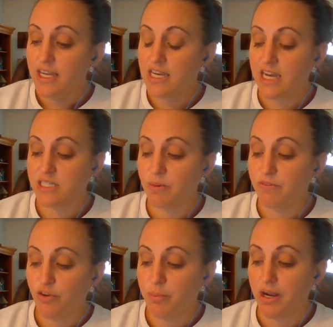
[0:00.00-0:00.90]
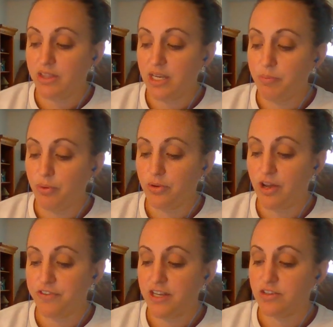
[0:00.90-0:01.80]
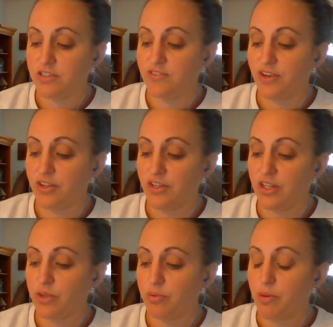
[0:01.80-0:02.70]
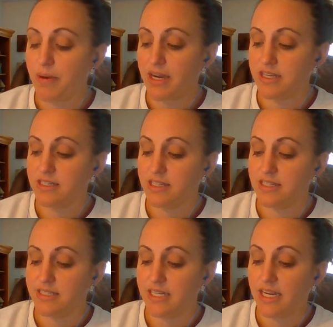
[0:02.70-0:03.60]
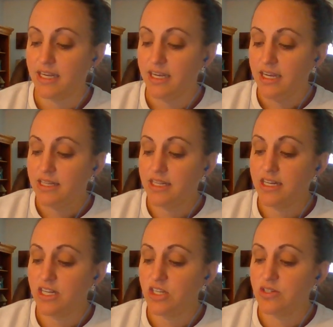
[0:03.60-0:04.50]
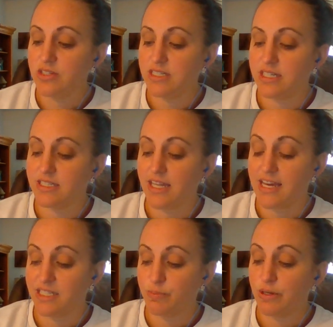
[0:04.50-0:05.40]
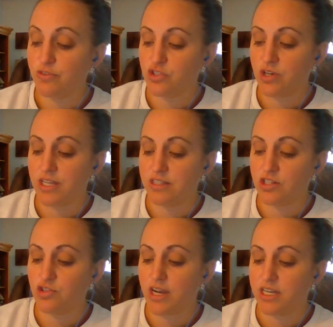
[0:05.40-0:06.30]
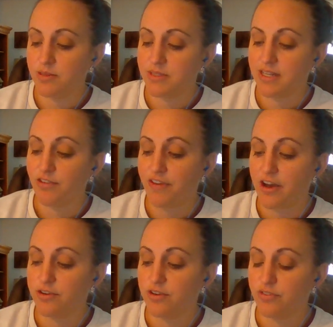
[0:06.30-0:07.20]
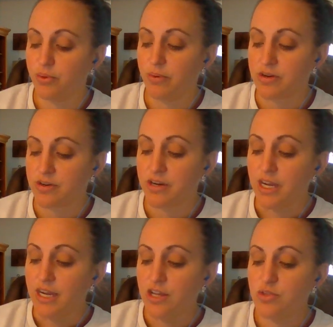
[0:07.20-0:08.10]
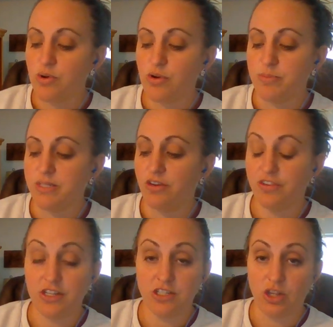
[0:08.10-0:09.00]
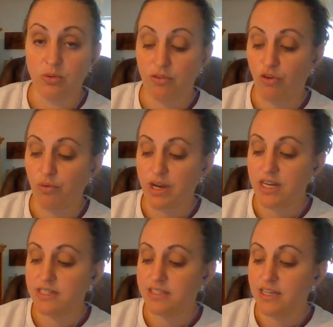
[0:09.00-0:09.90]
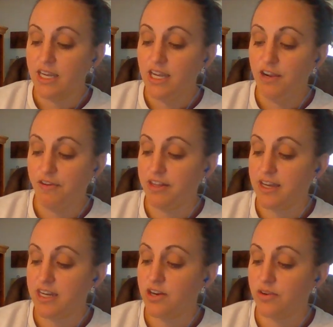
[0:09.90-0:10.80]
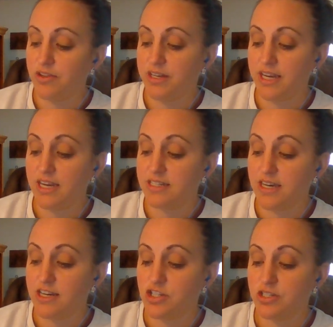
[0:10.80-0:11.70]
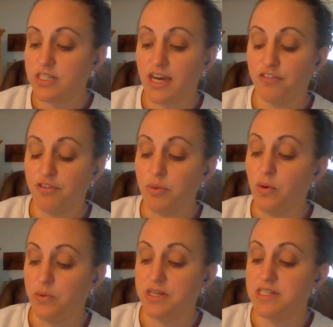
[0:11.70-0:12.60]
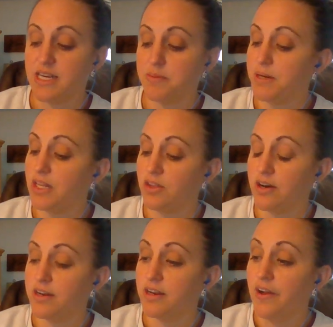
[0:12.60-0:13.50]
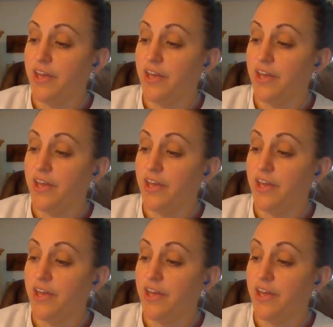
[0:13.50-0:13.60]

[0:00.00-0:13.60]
Gasping for breath, he pulled off Ino's veil and threw it back into the sea. Then he used his last bit of strength to drag himself out of the water and throw himself into the river reeds. If I lie here all night, I shall die from cold and damp, he thought.